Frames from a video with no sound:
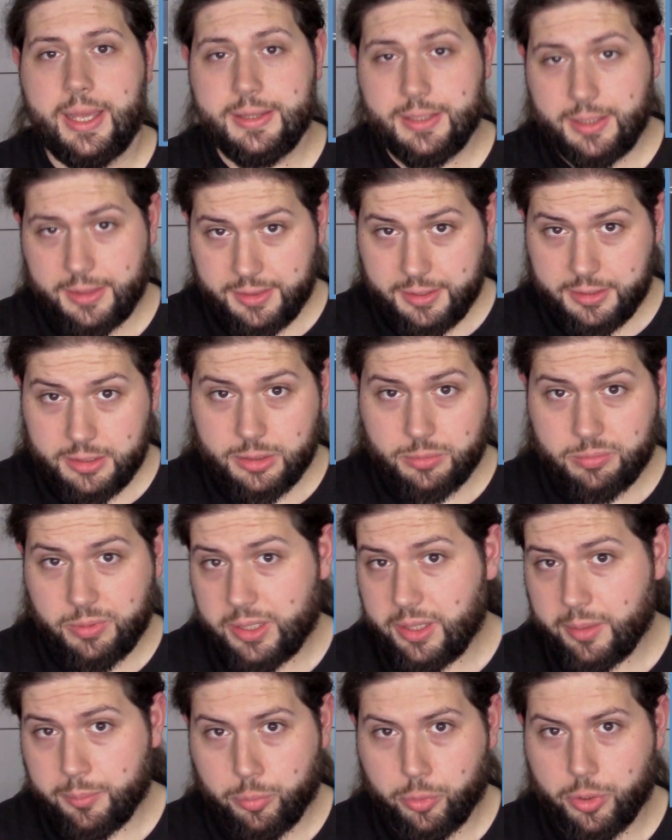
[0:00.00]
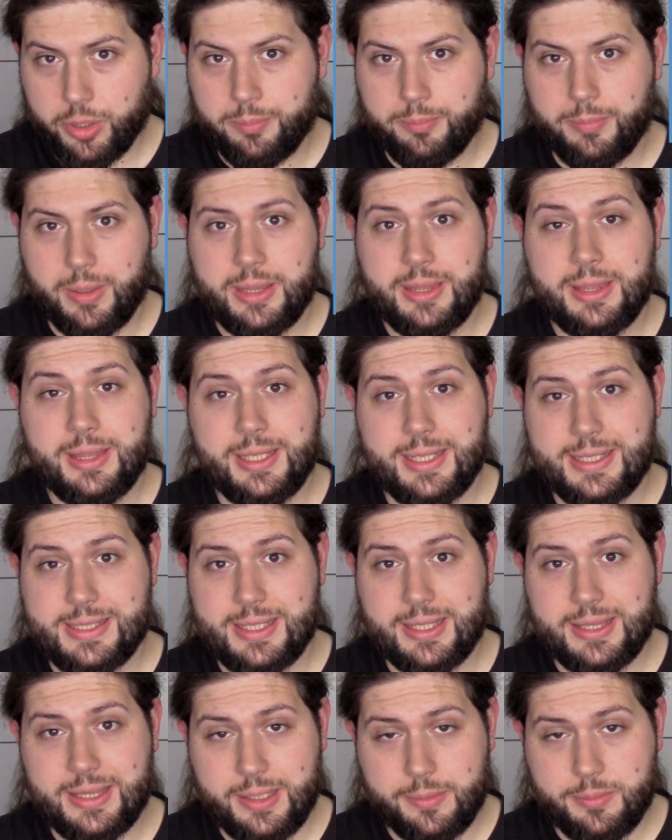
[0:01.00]
And the third very important button
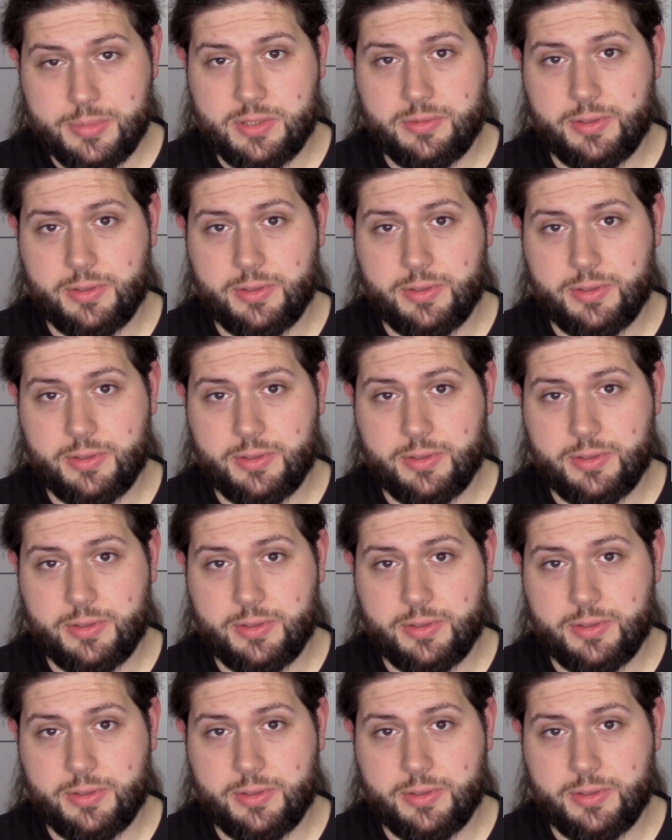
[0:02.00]
is the dim